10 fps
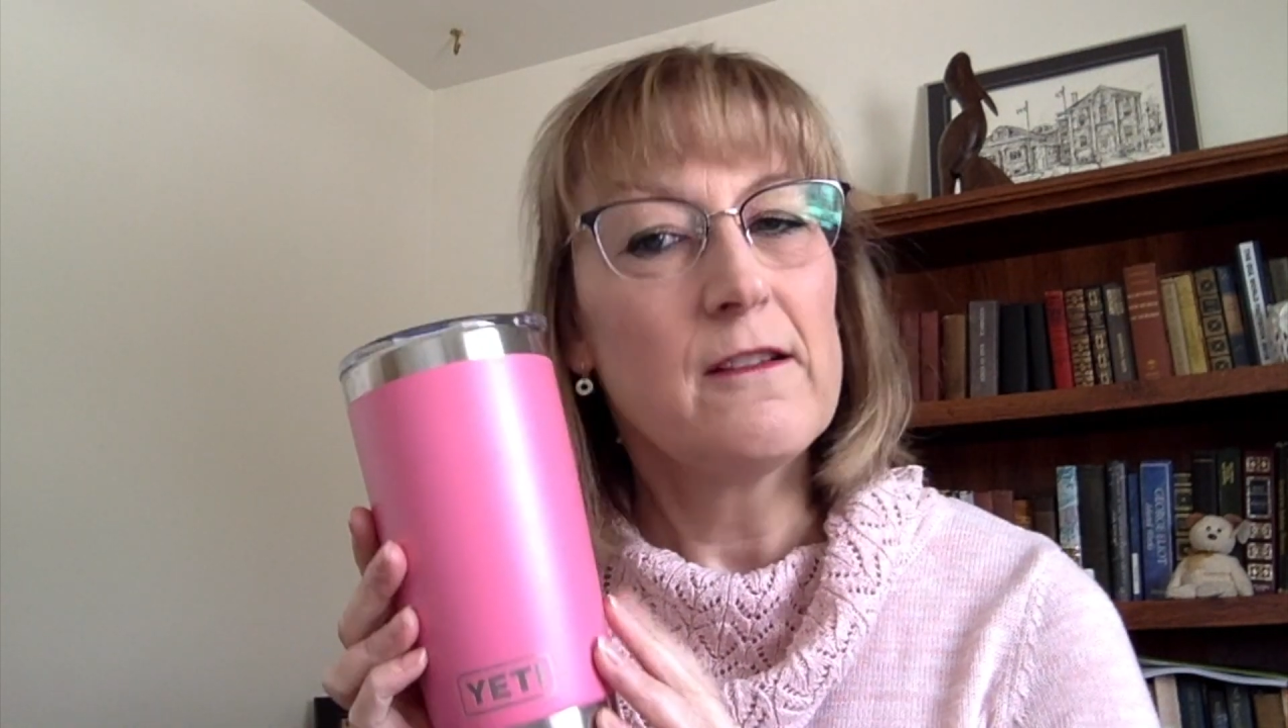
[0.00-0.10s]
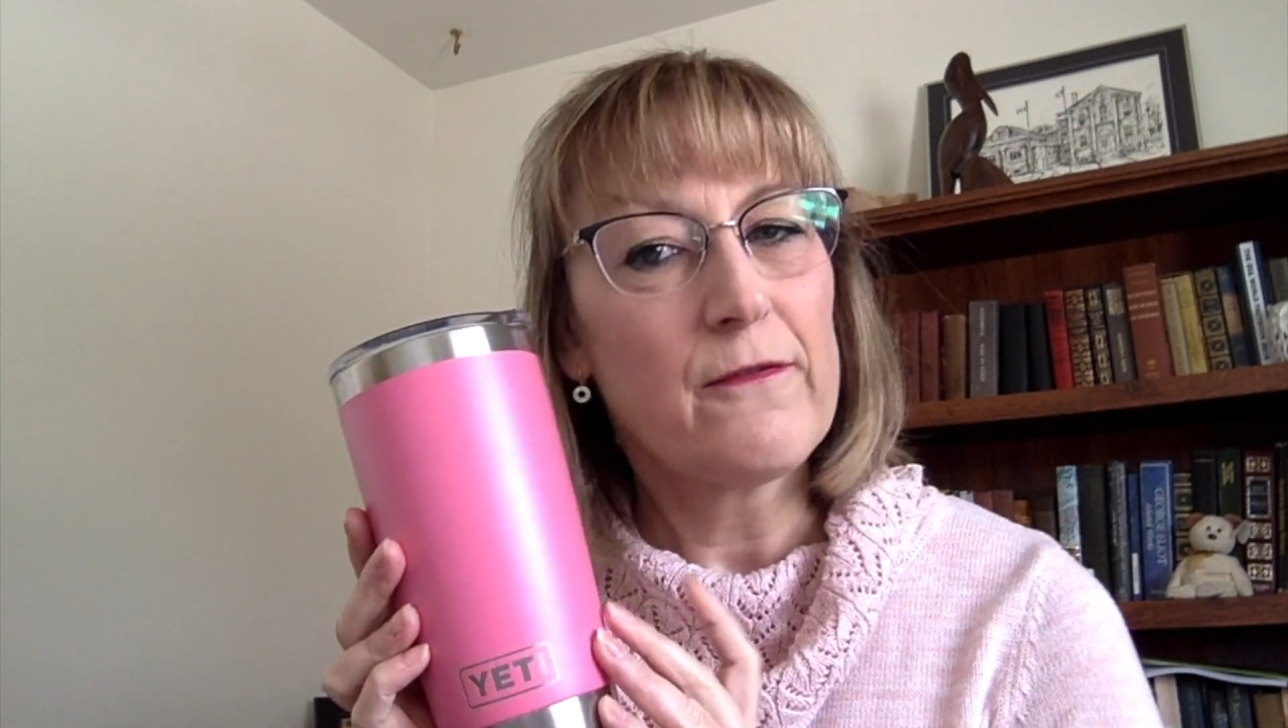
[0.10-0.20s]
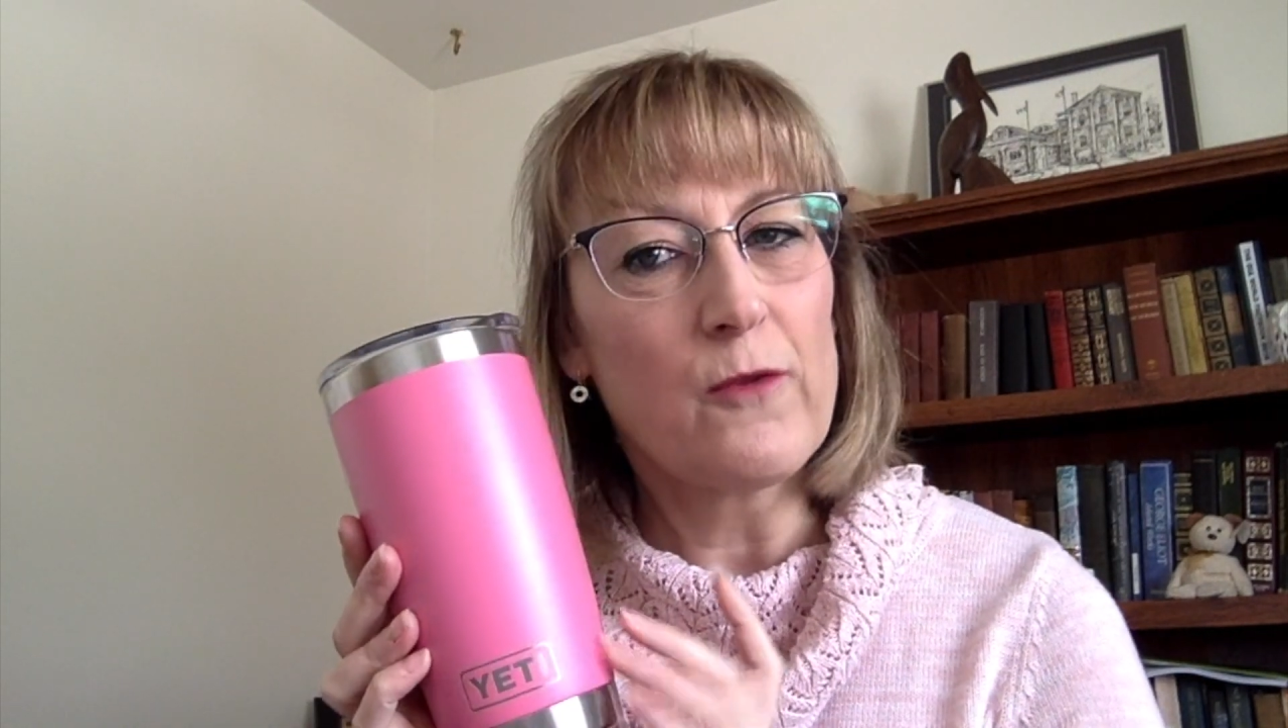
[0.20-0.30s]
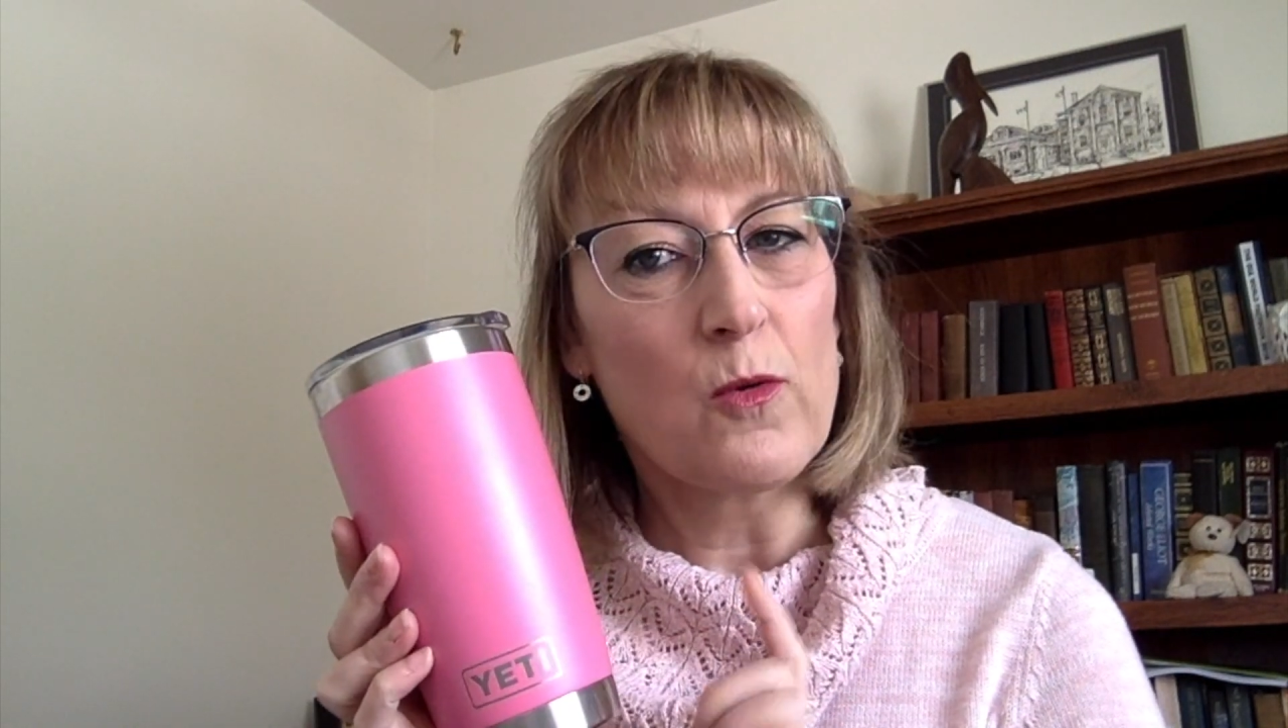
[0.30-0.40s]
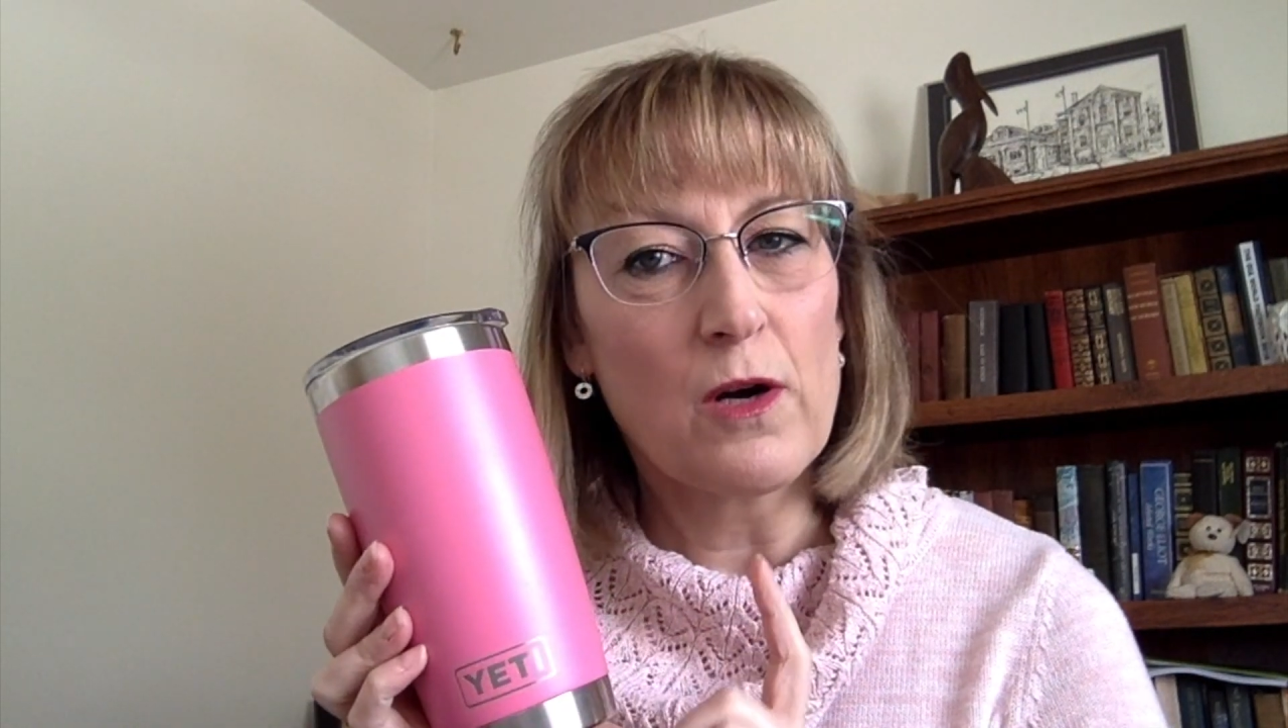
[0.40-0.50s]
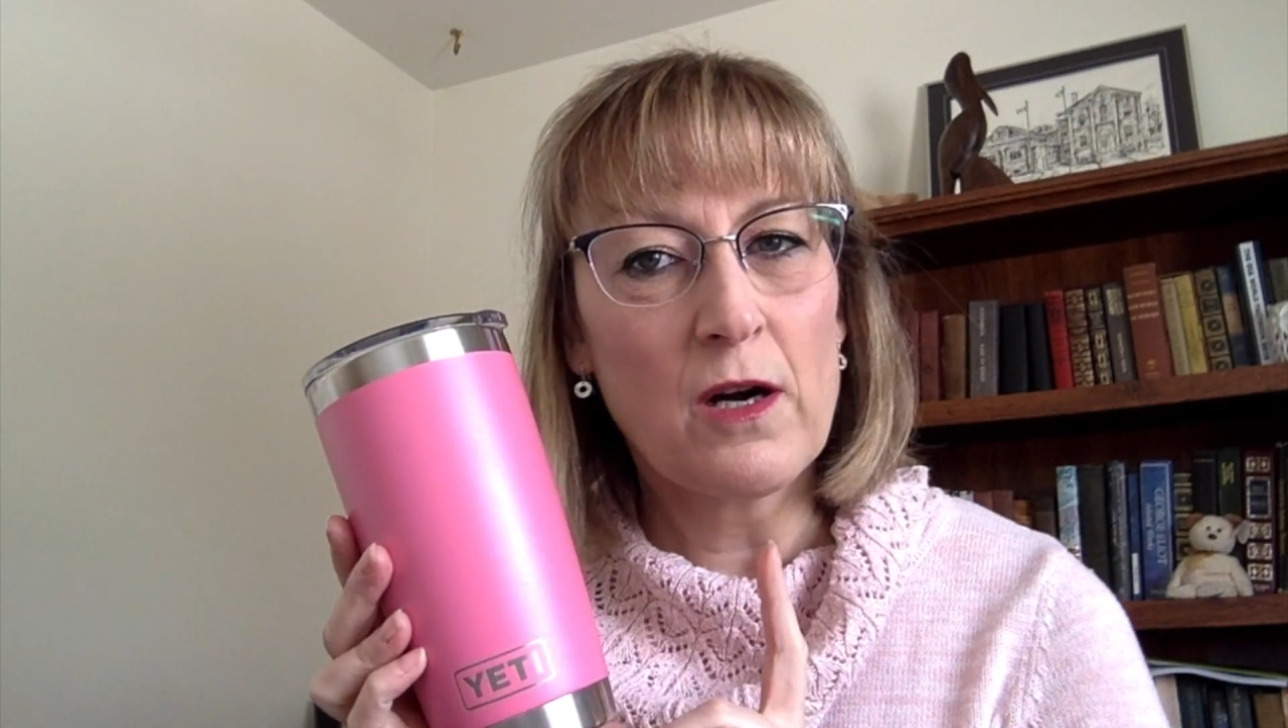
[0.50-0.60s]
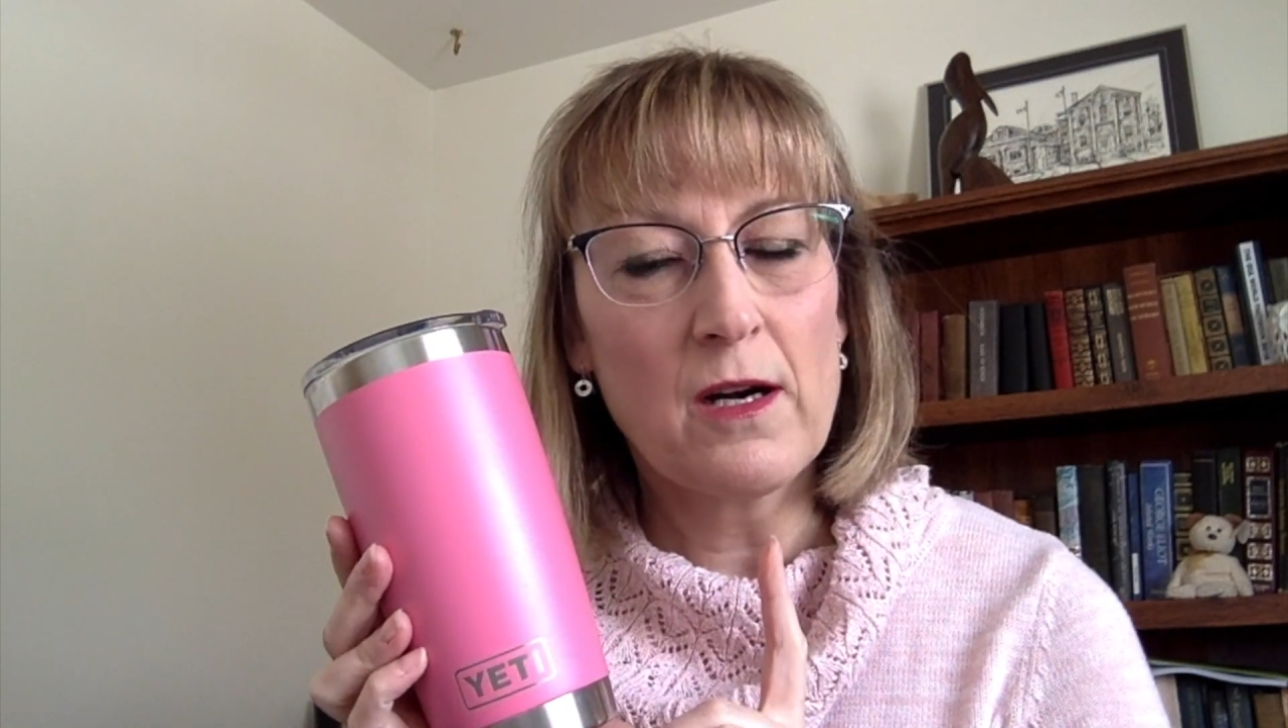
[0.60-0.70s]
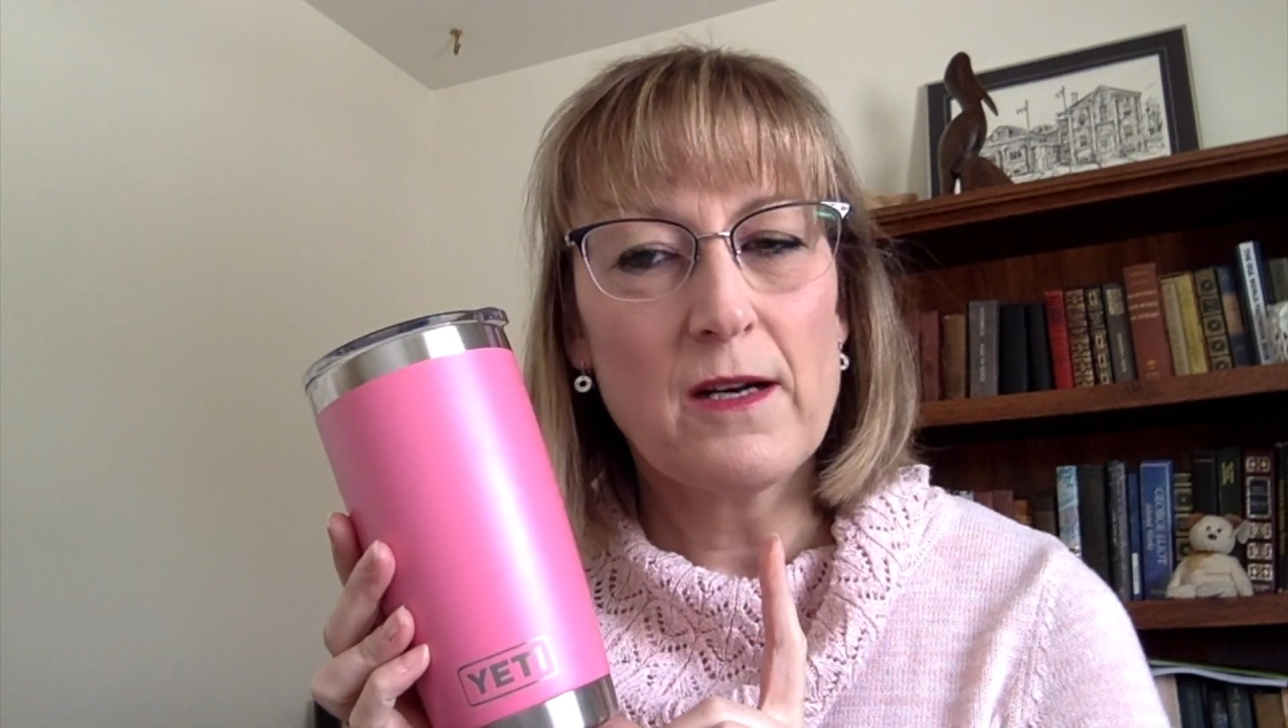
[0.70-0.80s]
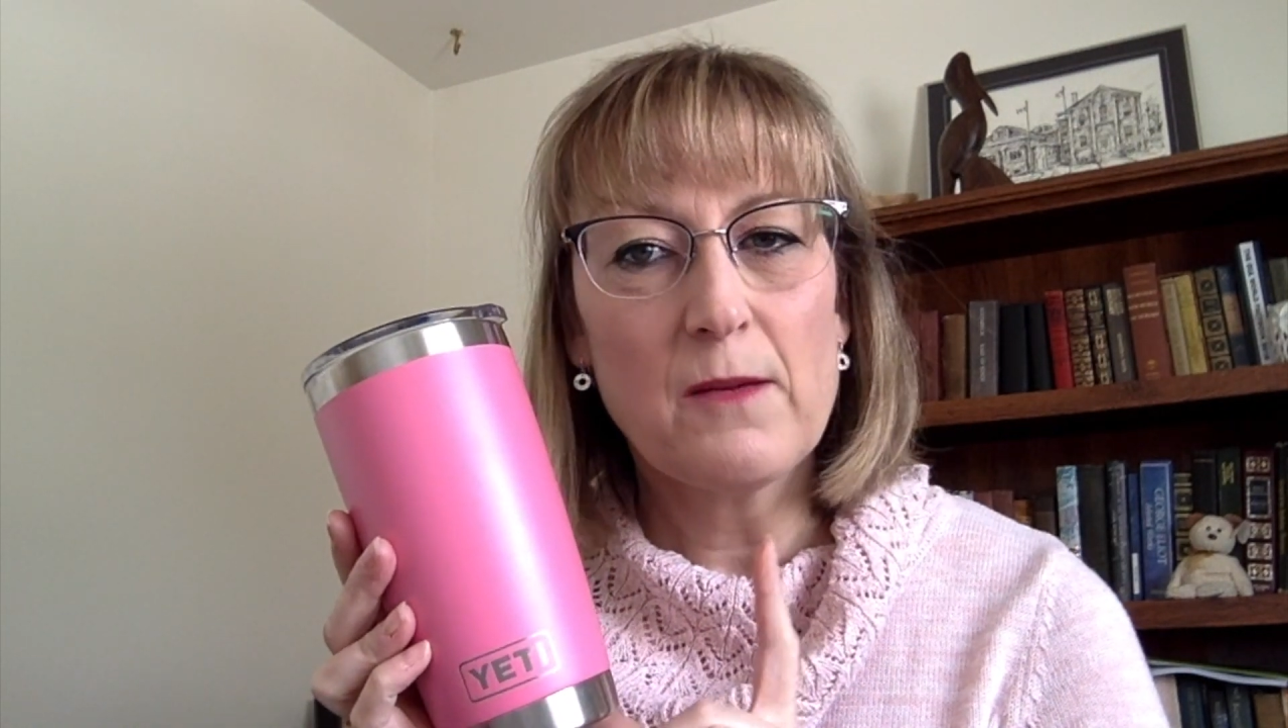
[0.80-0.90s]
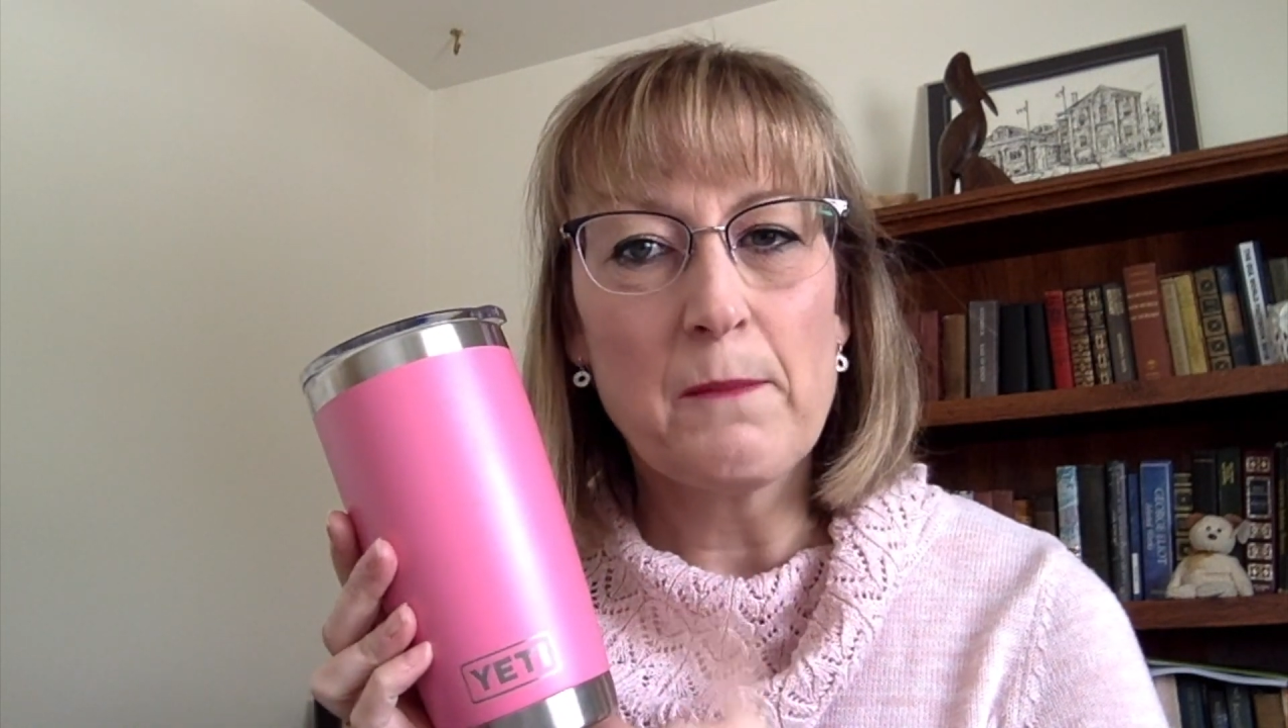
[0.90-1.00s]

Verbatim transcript: for